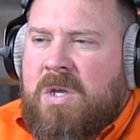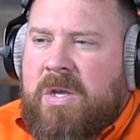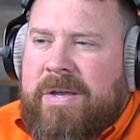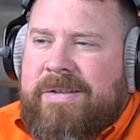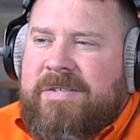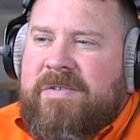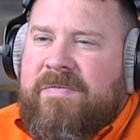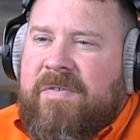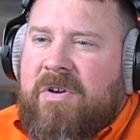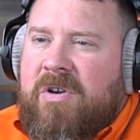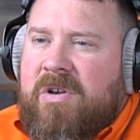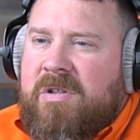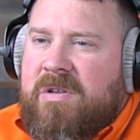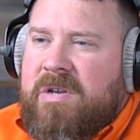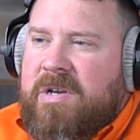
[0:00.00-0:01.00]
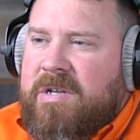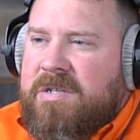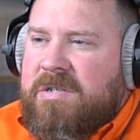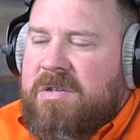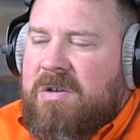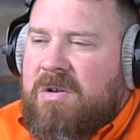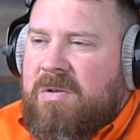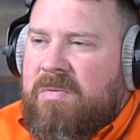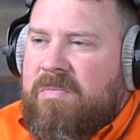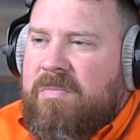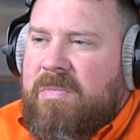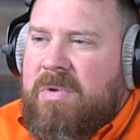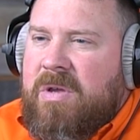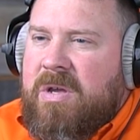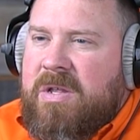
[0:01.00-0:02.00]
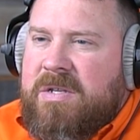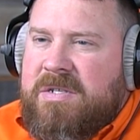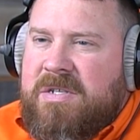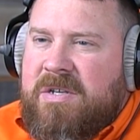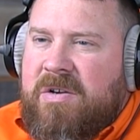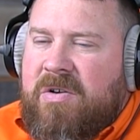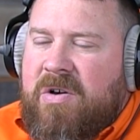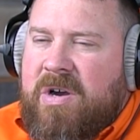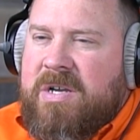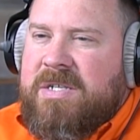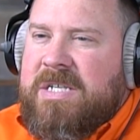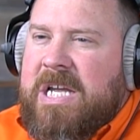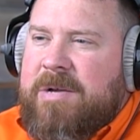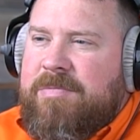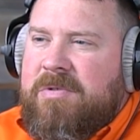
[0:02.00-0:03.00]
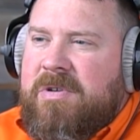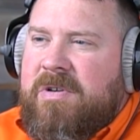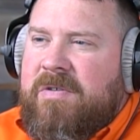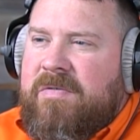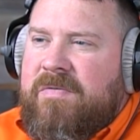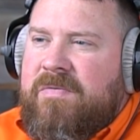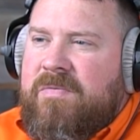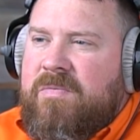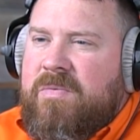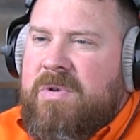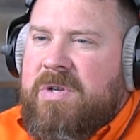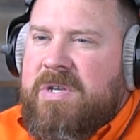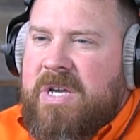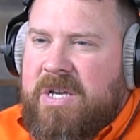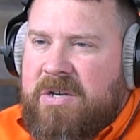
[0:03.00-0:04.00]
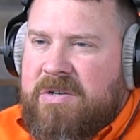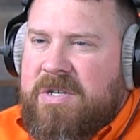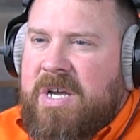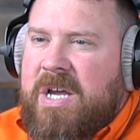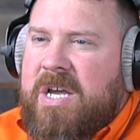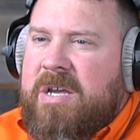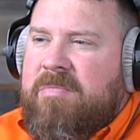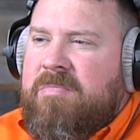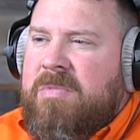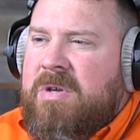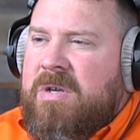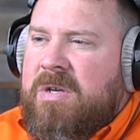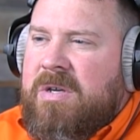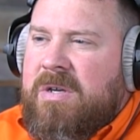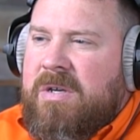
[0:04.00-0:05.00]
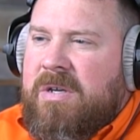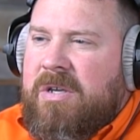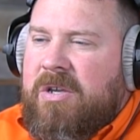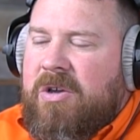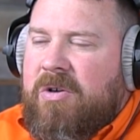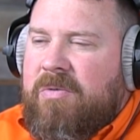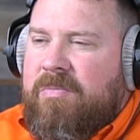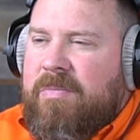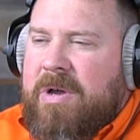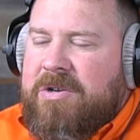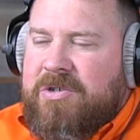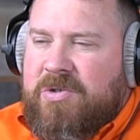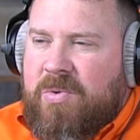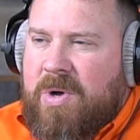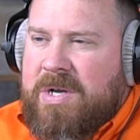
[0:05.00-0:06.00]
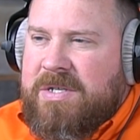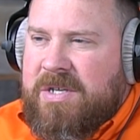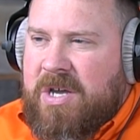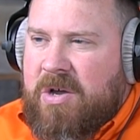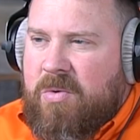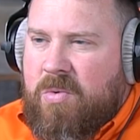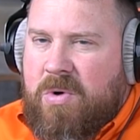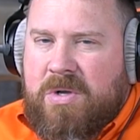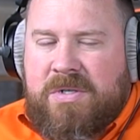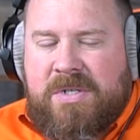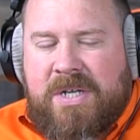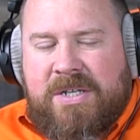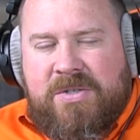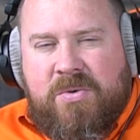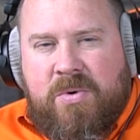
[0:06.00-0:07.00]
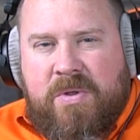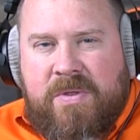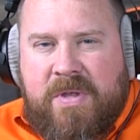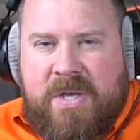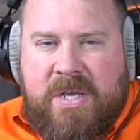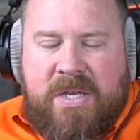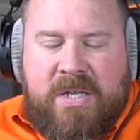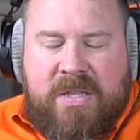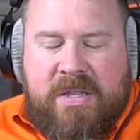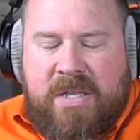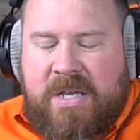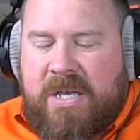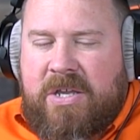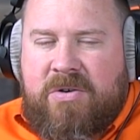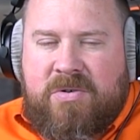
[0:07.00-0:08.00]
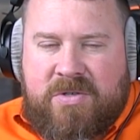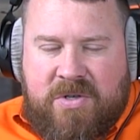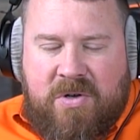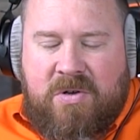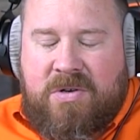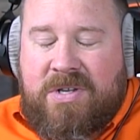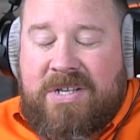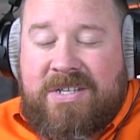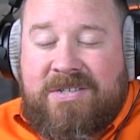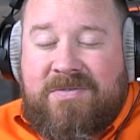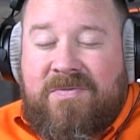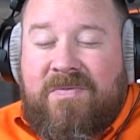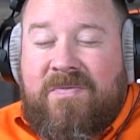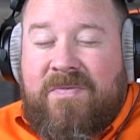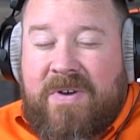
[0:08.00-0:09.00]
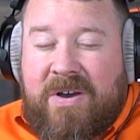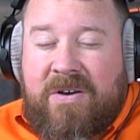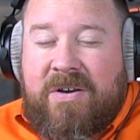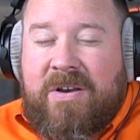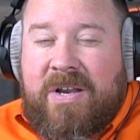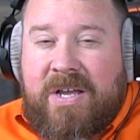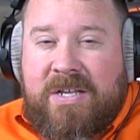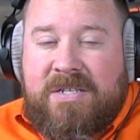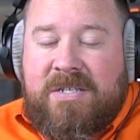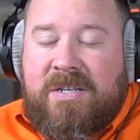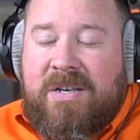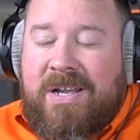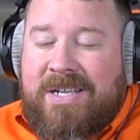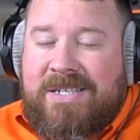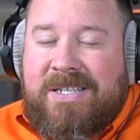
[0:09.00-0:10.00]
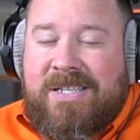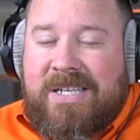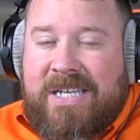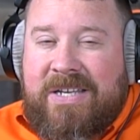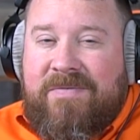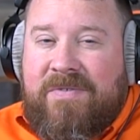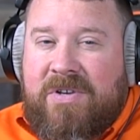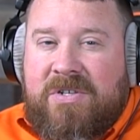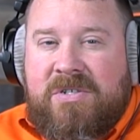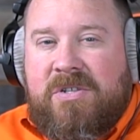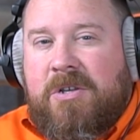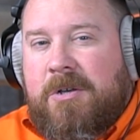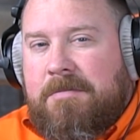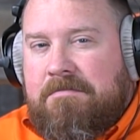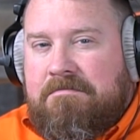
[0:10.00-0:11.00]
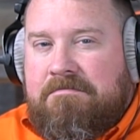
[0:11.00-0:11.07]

It is a very clean install. You know, this is a great example of when you take your time, you know, measure twice, cut once, that sort of thing. The end result is very nice. A nice, clean, finished look.